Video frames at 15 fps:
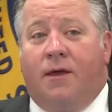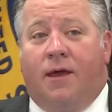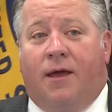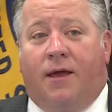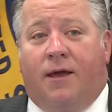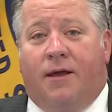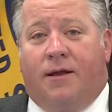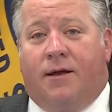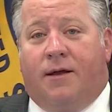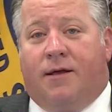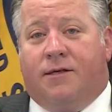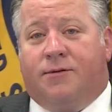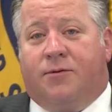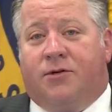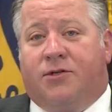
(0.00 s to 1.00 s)
and
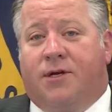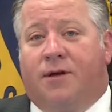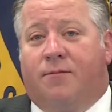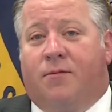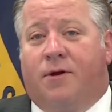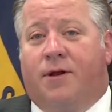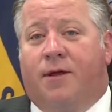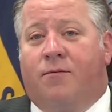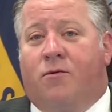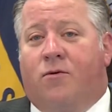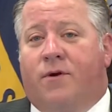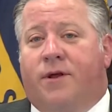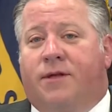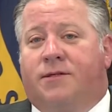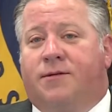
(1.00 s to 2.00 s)
especially on Monday morning,